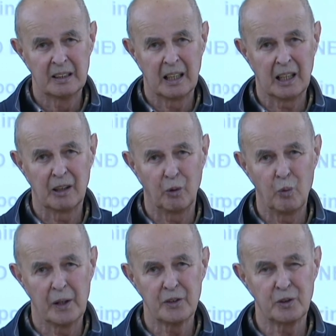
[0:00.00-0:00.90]
uh,
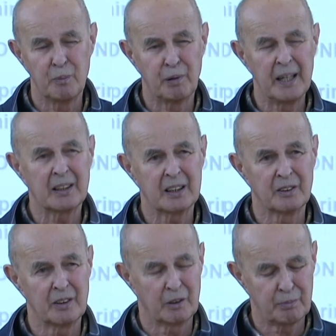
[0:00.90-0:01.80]
was to break, the,
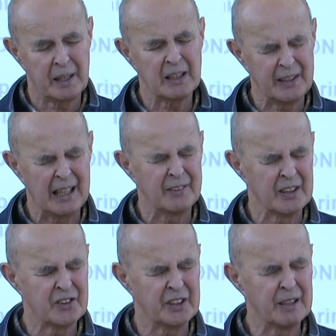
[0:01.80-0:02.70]
break down the
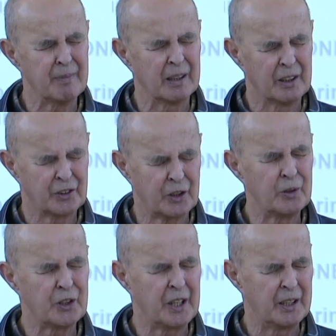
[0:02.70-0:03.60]
stigma
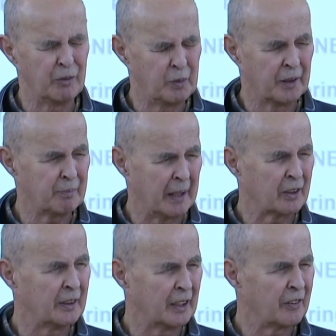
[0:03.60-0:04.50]
associated with
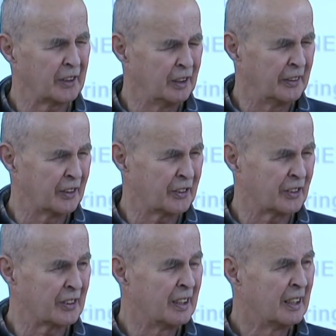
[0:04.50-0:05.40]
mental health illness.
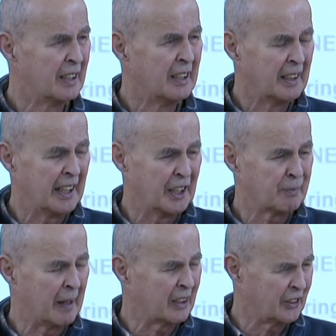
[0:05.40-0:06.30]
And as
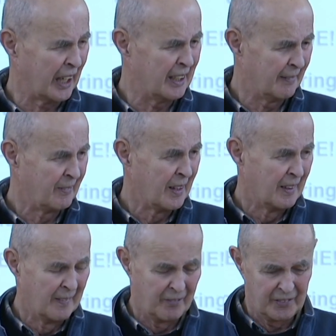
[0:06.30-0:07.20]
Mike said,
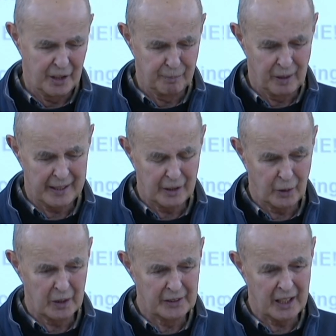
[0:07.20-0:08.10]
they brought it
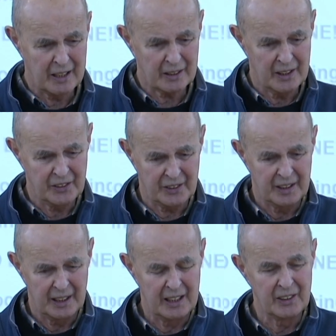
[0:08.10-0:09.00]
out of darkness
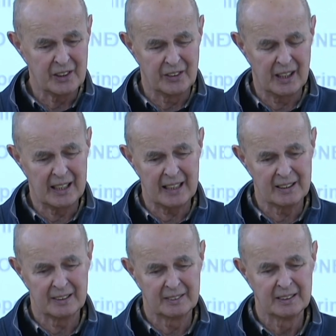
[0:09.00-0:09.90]
into the light.
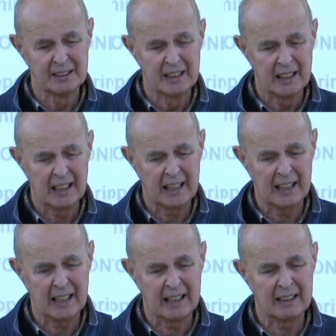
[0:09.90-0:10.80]

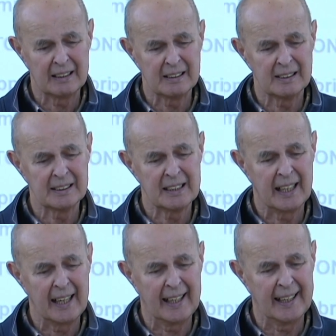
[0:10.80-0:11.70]
Uh,
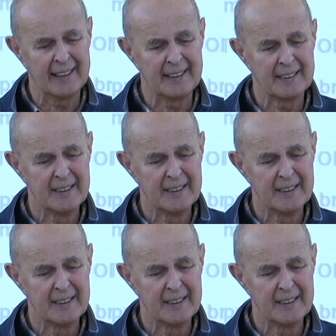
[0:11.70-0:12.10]
and